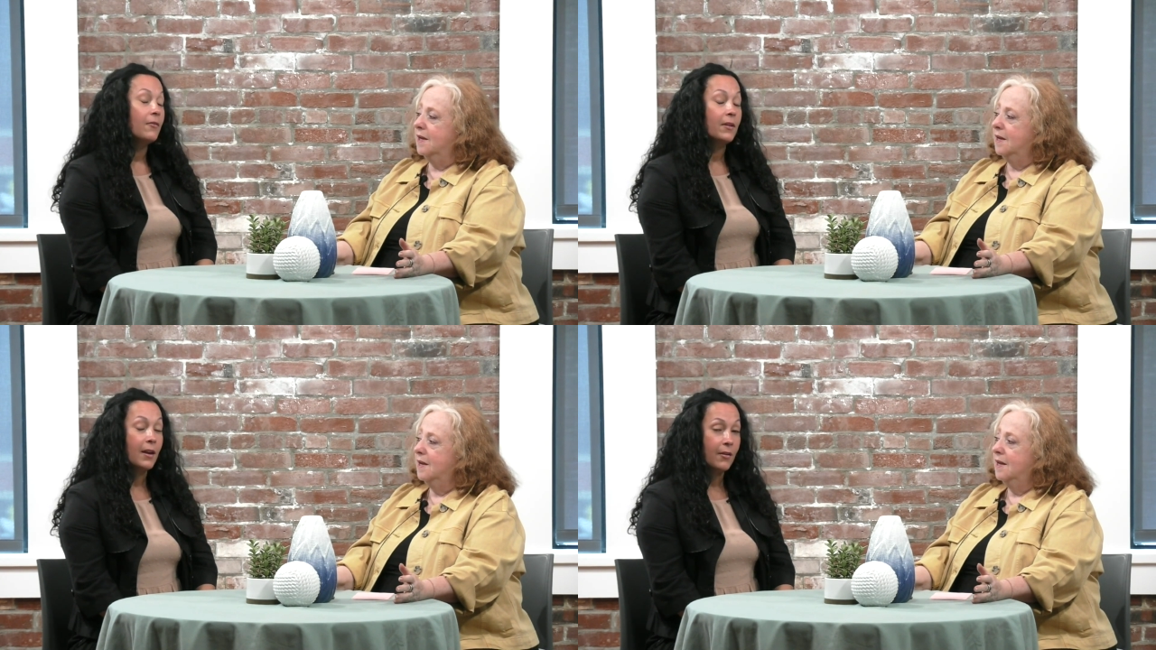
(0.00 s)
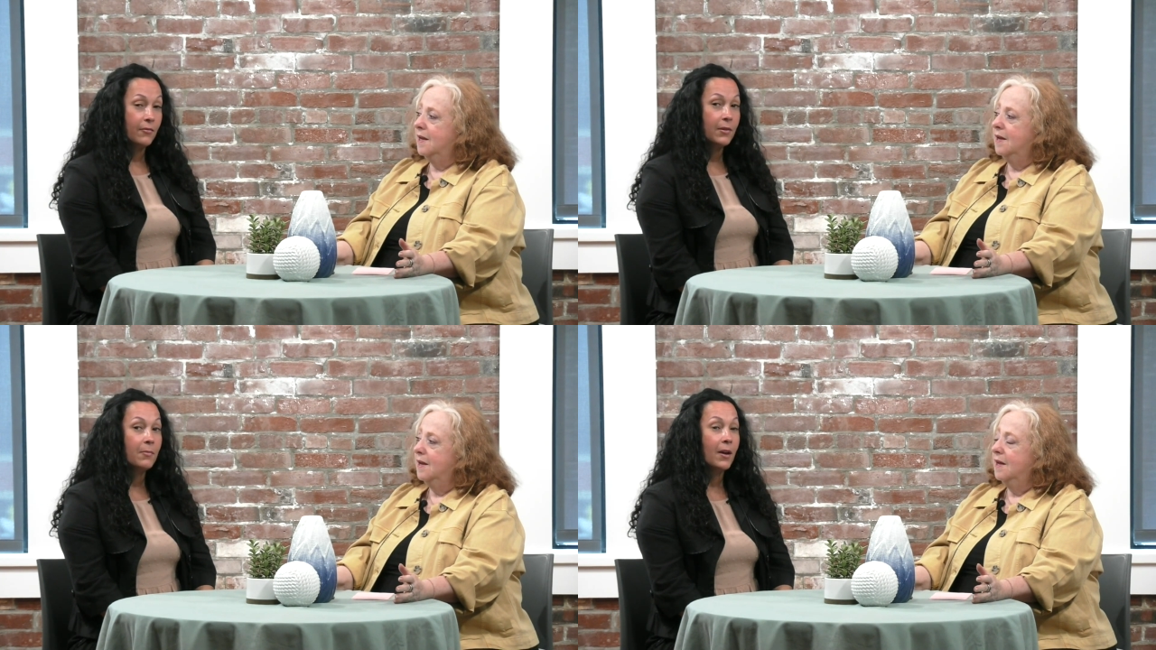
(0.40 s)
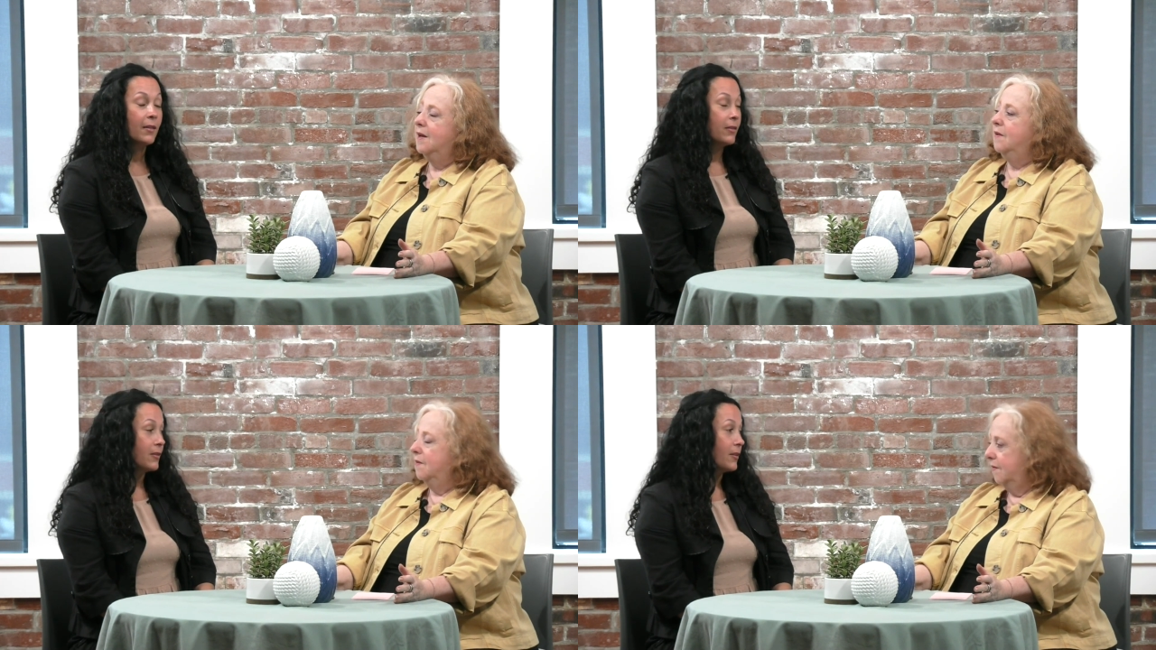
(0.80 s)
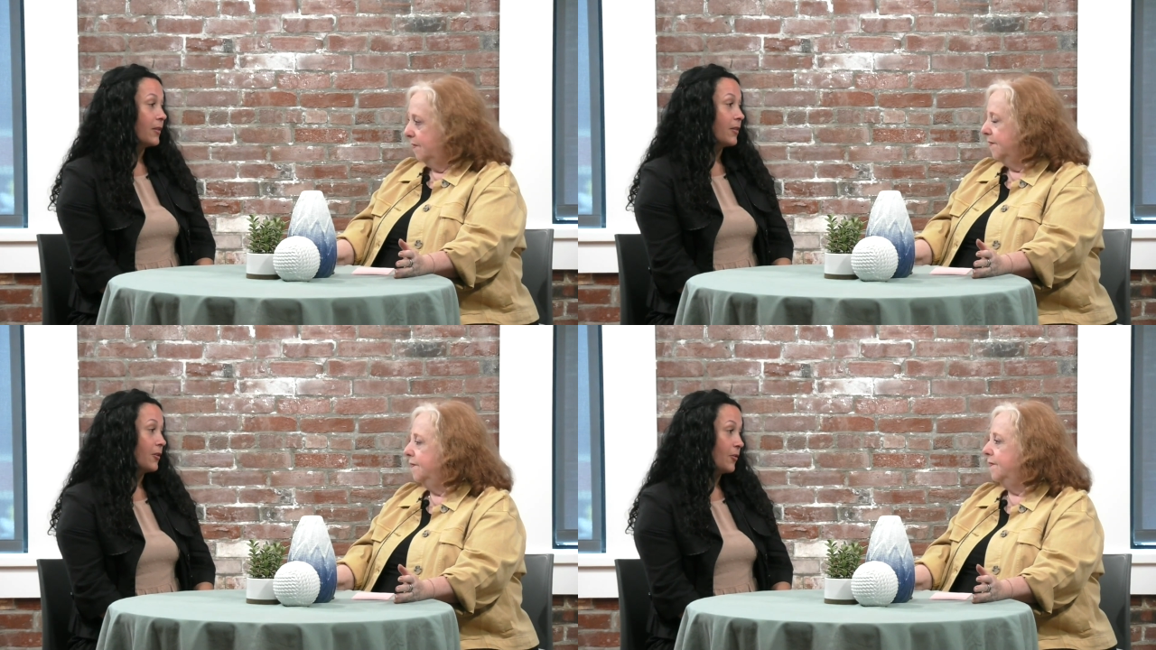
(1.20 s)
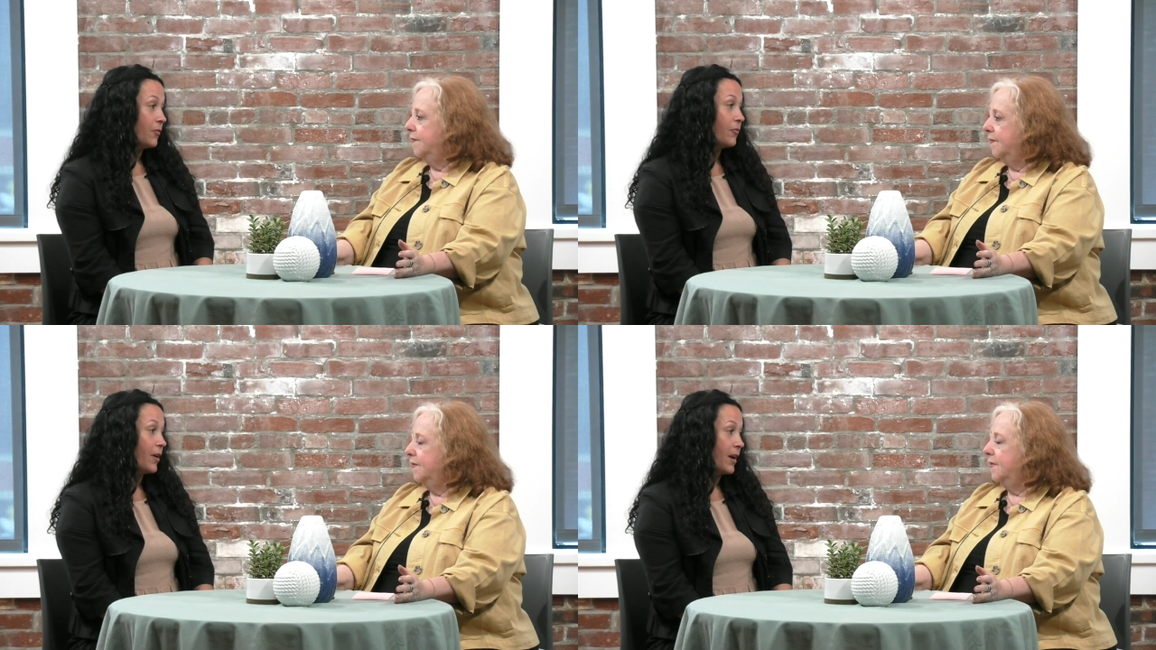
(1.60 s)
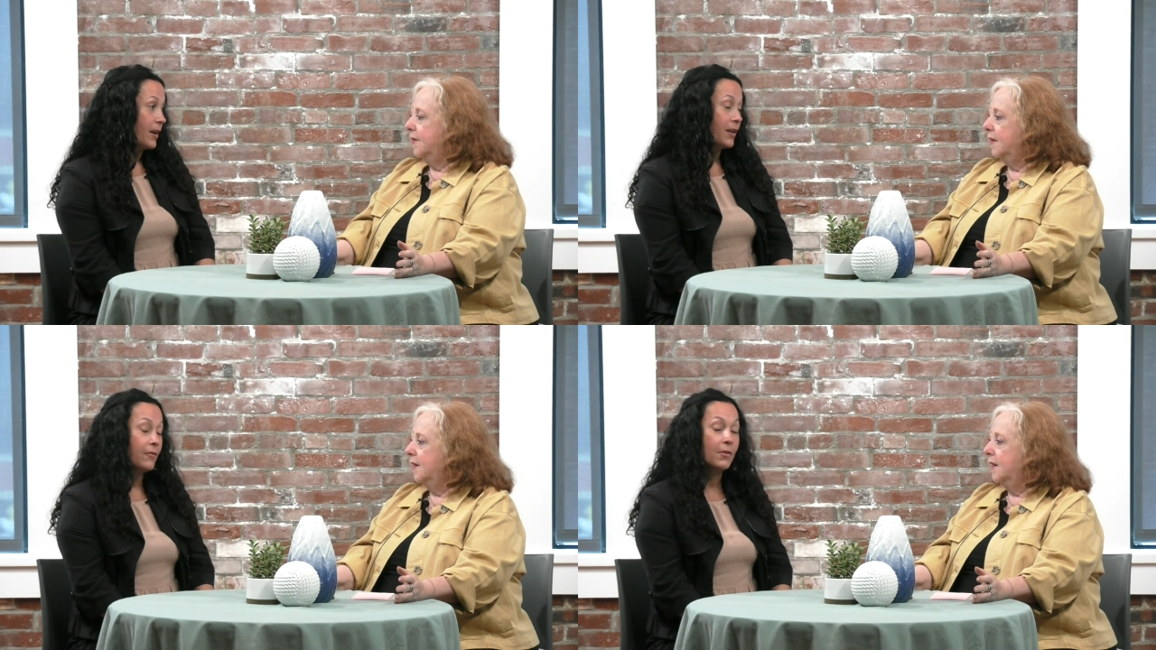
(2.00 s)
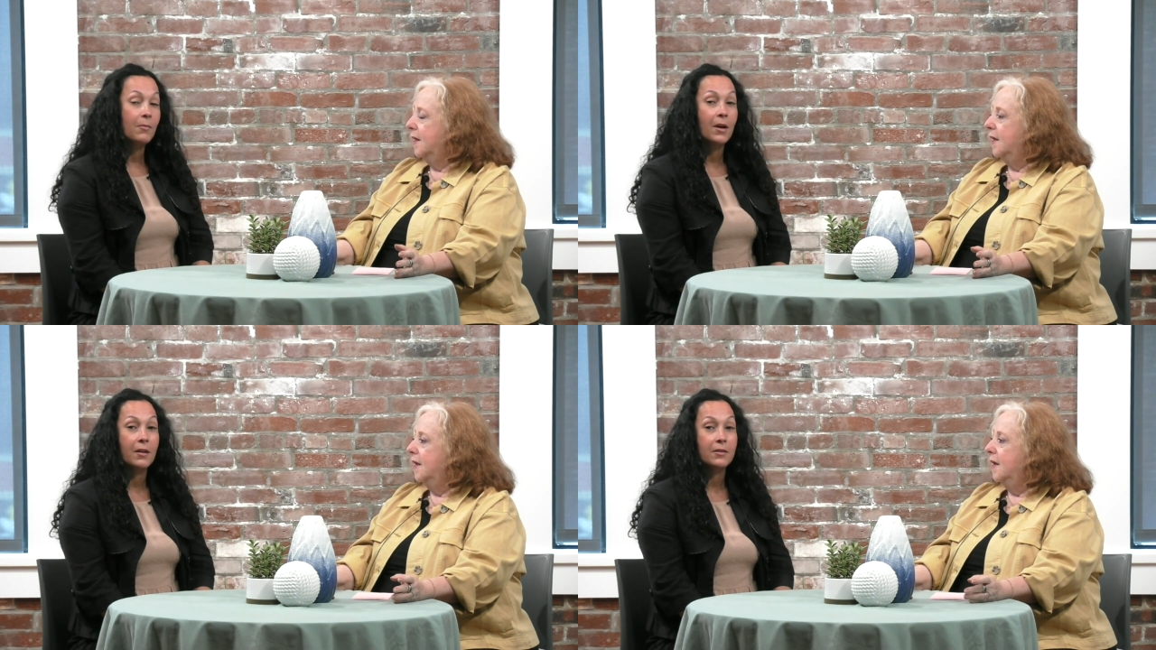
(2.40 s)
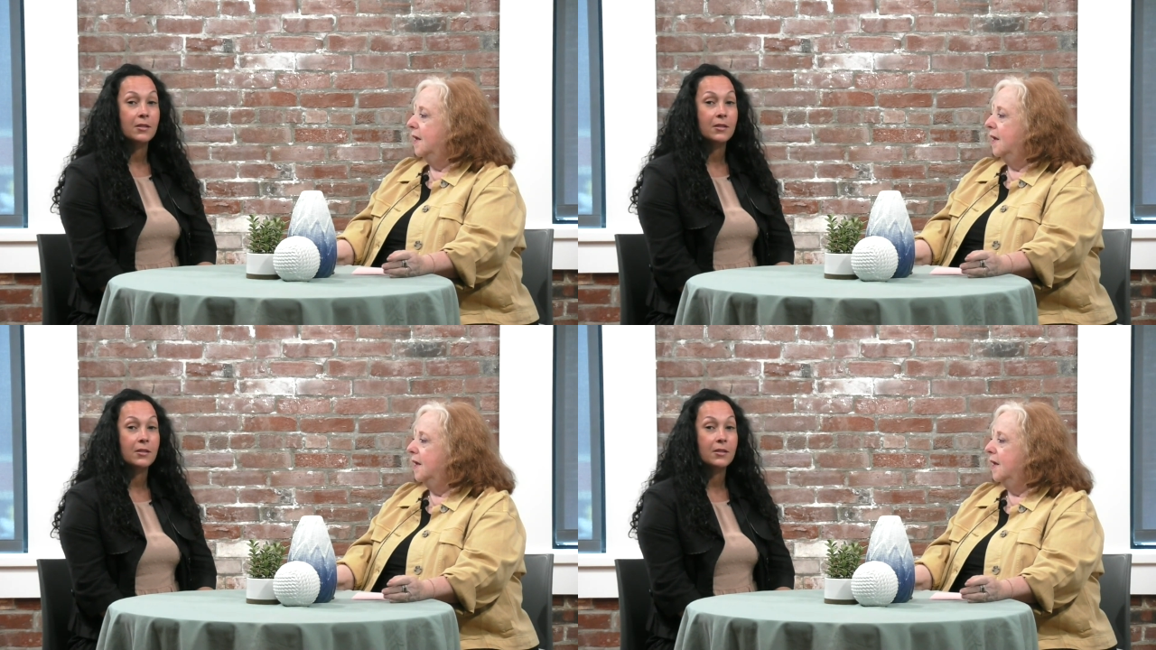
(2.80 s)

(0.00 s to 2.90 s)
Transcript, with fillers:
Speaker 1: it every month, the third Friday of the month,